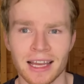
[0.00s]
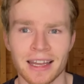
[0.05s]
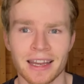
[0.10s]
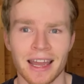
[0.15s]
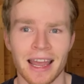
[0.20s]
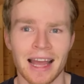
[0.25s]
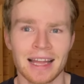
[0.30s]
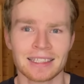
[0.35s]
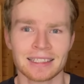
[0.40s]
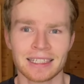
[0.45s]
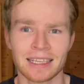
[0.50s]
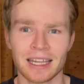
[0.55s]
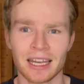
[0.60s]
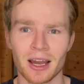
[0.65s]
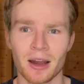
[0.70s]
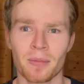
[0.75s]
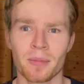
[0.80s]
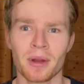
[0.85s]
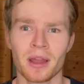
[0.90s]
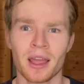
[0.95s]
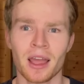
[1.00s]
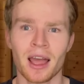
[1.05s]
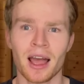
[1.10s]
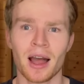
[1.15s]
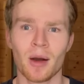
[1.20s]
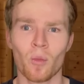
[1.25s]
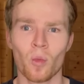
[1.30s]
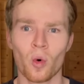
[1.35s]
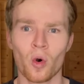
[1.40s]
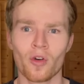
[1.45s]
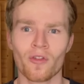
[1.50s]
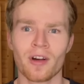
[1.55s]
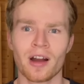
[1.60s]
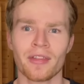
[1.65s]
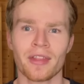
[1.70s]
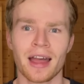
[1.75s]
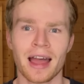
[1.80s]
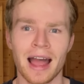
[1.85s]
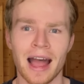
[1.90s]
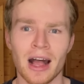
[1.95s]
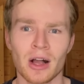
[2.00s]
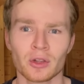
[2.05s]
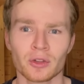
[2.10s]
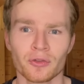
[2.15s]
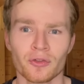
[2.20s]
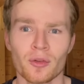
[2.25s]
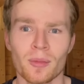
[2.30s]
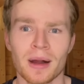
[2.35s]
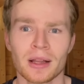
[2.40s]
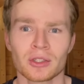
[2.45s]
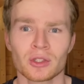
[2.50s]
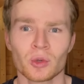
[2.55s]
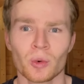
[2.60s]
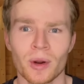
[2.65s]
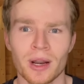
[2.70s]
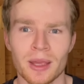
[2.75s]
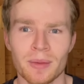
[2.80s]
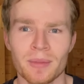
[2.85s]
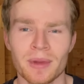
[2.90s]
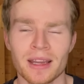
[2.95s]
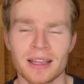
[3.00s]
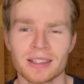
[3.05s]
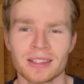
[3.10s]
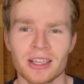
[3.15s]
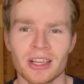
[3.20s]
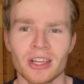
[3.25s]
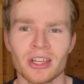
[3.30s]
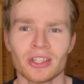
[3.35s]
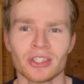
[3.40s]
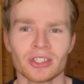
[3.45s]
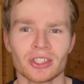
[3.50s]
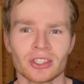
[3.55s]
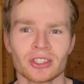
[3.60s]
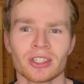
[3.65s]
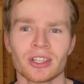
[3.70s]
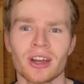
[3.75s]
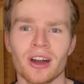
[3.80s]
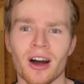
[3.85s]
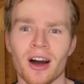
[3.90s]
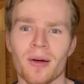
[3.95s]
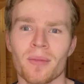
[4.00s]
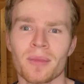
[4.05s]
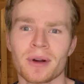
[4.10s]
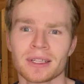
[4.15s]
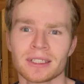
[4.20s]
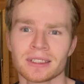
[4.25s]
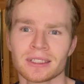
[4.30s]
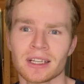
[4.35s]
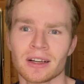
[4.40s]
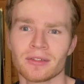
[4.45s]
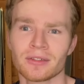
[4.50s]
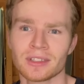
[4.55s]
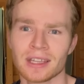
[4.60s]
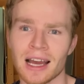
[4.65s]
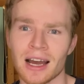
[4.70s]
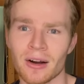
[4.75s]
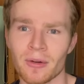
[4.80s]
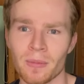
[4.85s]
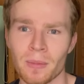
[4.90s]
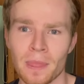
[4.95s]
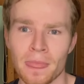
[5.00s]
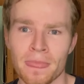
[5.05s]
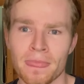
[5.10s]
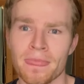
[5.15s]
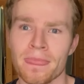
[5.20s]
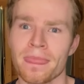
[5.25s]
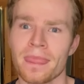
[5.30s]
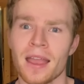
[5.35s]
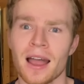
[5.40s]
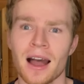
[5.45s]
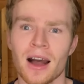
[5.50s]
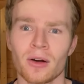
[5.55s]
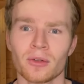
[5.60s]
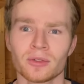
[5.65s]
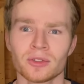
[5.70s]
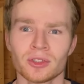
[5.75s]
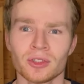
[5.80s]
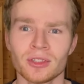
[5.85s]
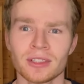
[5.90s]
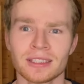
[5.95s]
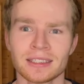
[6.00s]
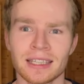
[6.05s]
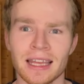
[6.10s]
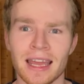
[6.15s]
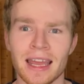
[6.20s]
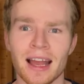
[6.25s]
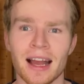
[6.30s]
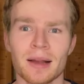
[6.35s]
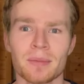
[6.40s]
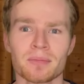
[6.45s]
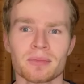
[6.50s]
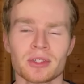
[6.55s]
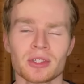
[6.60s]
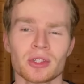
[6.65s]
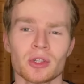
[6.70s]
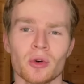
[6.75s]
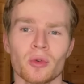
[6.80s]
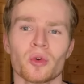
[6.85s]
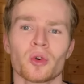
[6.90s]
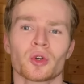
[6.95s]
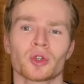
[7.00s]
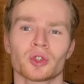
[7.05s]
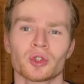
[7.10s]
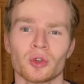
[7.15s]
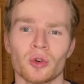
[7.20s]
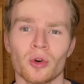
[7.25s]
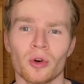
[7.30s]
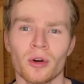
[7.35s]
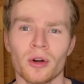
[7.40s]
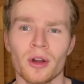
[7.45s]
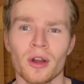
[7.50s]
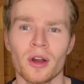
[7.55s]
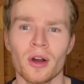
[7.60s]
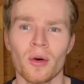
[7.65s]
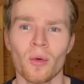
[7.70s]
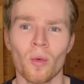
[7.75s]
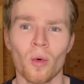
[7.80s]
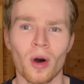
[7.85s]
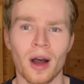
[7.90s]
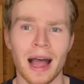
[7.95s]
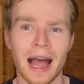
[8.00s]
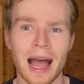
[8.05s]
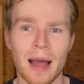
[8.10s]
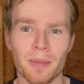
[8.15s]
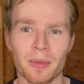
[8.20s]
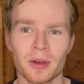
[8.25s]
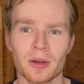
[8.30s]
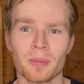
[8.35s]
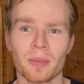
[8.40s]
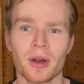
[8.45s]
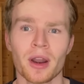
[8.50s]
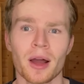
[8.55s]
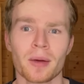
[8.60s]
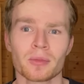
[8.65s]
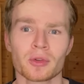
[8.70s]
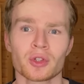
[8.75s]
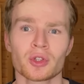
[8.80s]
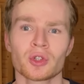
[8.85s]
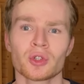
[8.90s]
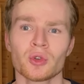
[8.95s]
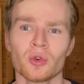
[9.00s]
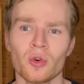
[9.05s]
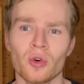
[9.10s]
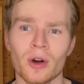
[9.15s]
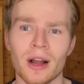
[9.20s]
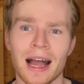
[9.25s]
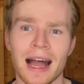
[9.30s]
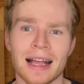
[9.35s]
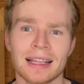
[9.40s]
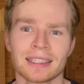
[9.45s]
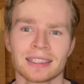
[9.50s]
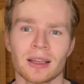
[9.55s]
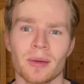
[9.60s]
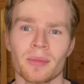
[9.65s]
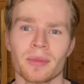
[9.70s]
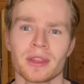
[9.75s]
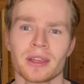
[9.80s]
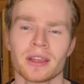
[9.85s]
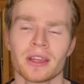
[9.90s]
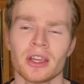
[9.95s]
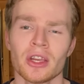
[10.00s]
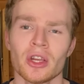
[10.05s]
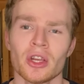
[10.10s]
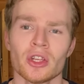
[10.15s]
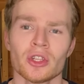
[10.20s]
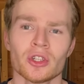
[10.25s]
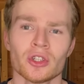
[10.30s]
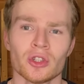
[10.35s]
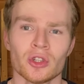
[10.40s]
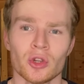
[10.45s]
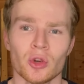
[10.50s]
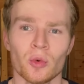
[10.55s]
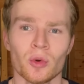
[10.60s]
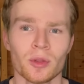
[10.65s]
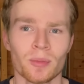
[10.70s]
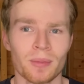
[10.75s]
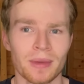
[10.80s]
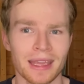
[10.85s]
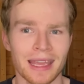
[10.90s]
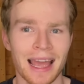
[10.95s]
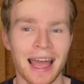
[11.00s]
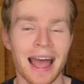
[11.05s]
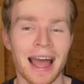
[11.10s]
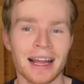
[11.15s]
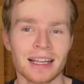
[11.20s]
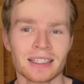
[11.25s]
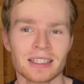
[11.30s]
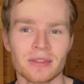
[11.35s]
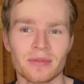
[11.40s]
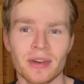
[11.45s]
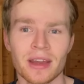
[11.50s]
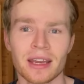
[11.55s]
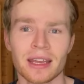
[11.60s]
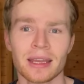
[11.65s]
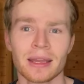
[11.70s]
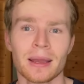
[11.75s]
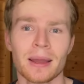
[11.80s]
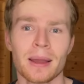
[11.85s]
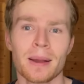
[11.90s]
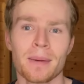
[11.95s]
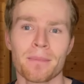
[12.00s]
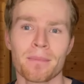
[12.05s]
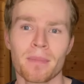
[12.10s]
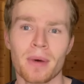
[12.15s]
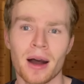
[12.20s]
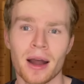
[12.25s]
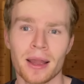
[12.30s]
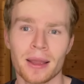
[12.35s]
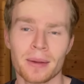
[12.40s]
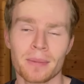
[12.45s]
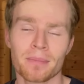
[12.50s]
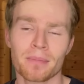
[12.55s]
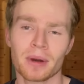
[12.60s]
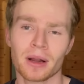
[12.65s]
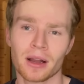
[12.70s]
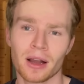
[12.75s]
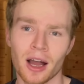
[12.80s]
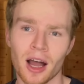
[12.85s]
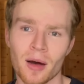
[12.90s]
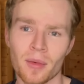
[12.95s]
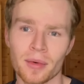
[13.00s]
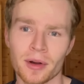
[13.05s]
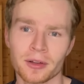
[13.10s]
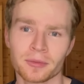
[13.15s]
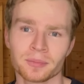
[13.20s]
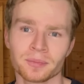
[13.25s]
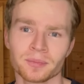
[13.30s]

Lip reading: And I had to get up and walk around the house for about 20 minutes just to calm myself down. Now, to this day, I'm still not sure what happened, but I'm sure it has something to do with me activating my Merkabah.